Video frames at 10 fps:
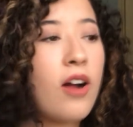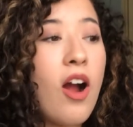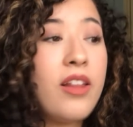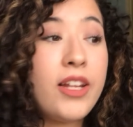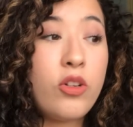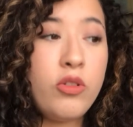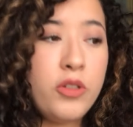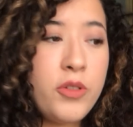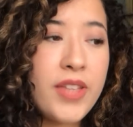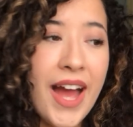Carla
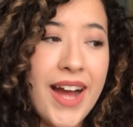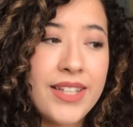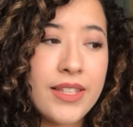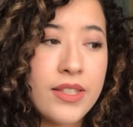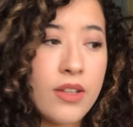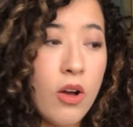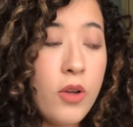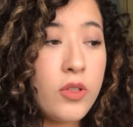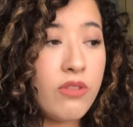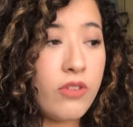Cruz asks
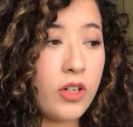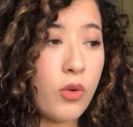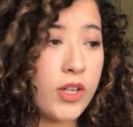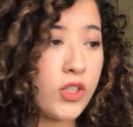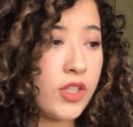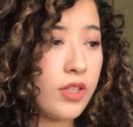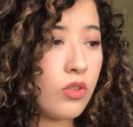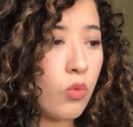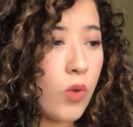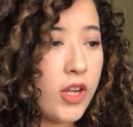also for a question,
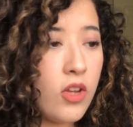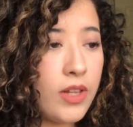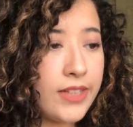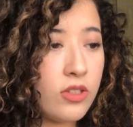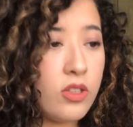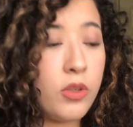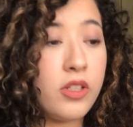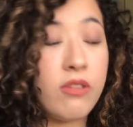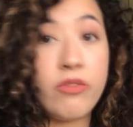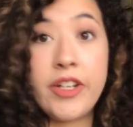what do you like to do in
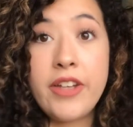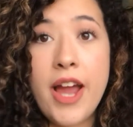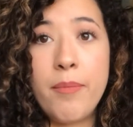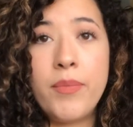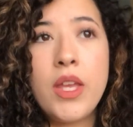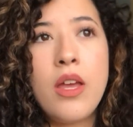your free time?